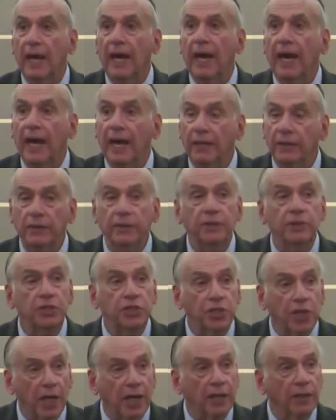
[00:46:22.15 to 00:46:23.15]
And the
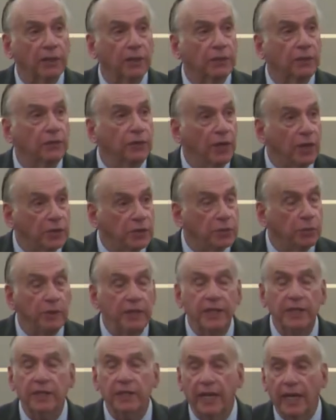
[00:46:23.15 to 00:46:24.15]
Shah does what
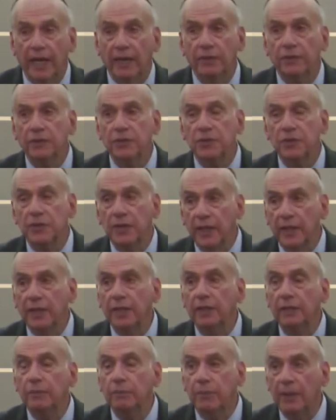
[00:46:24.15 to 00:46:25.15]
he can to stay
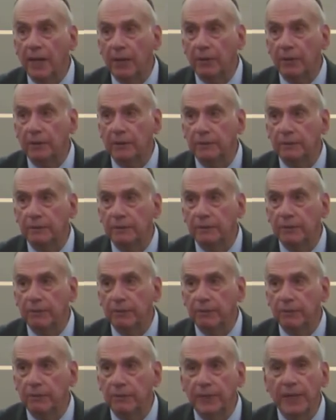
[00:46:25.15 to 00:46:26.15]
in power.
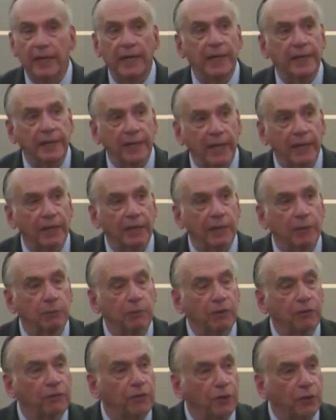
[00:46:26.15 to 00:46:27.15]
Now,
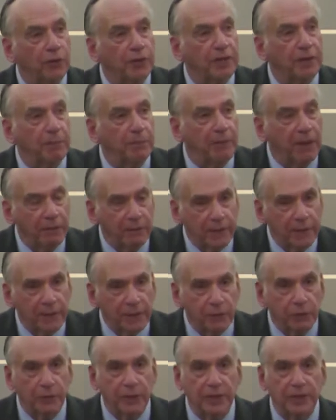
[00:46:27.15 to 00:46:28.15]
before an
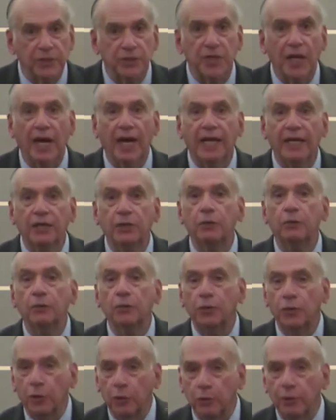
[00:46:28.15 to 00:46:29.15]
American audience, I
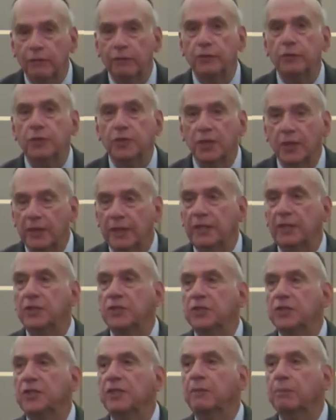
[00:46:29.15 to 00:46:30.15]
don't know if you study
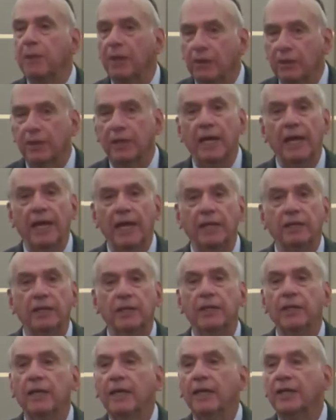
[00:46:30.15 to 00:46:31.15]
this in American, in
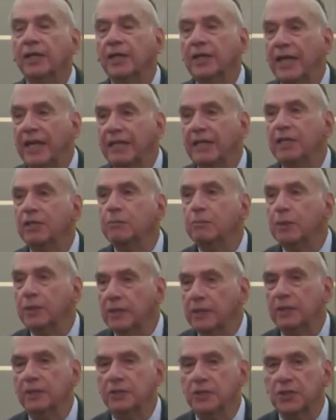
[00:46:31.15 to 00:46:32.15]
Canadian
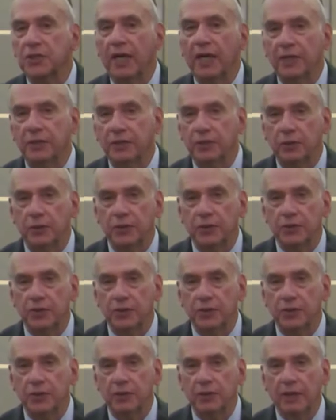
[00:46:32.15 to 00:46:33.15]
political science
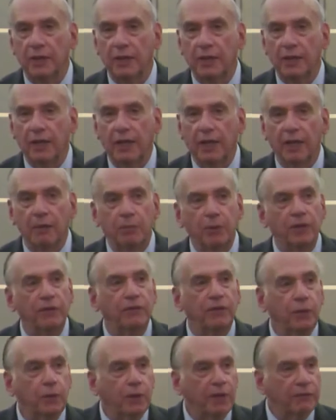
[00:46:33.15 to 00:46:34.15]
courses. But
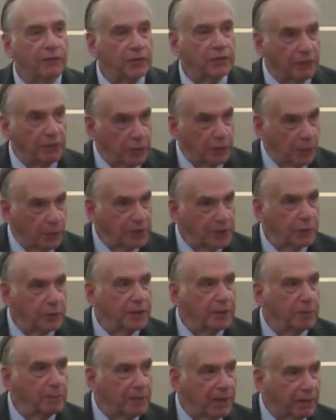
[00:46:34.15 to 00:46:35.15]
if you ever, if you went to
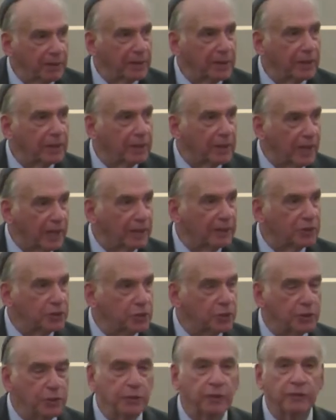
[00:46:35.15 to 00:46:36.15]
an American
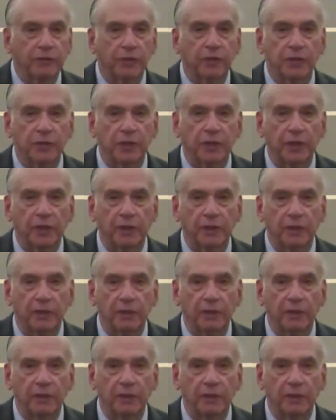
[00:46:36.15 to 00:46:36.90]
college or university